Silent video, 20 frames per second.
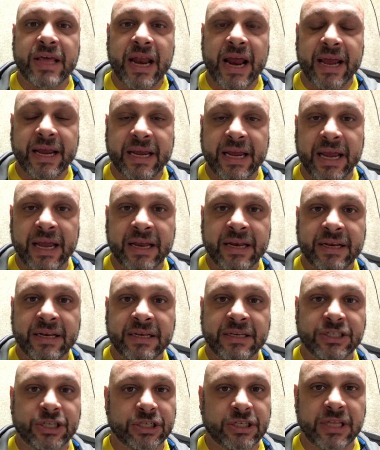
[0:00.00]
I
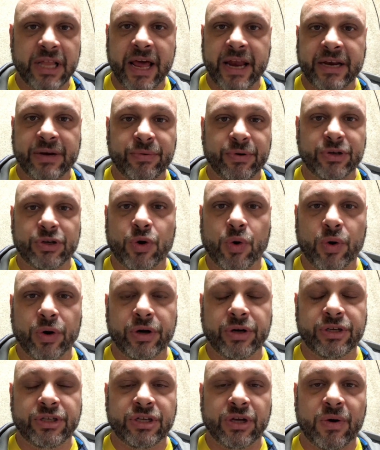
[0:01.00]
can just let it
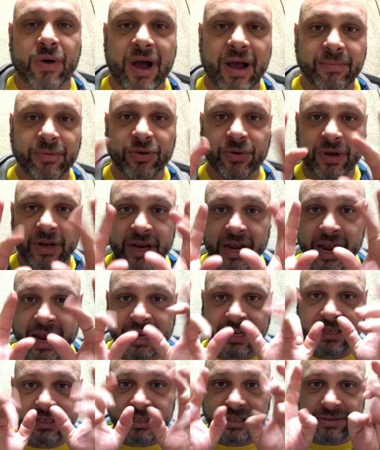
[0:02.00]
record. So I'm doing
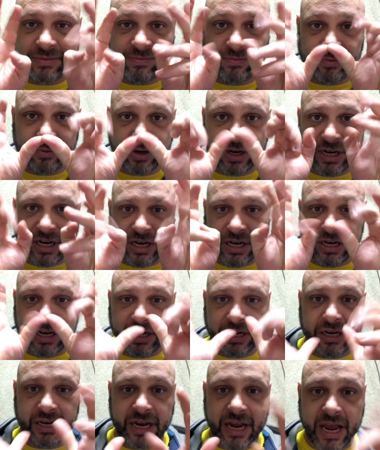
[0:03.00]
hands
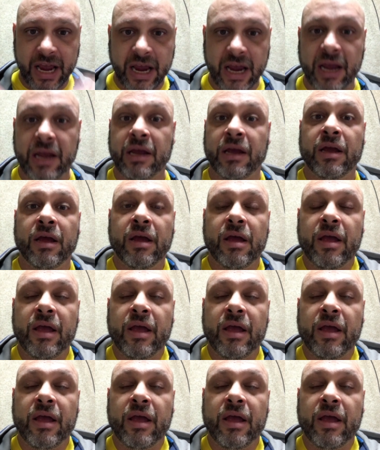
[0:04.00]
free, yay,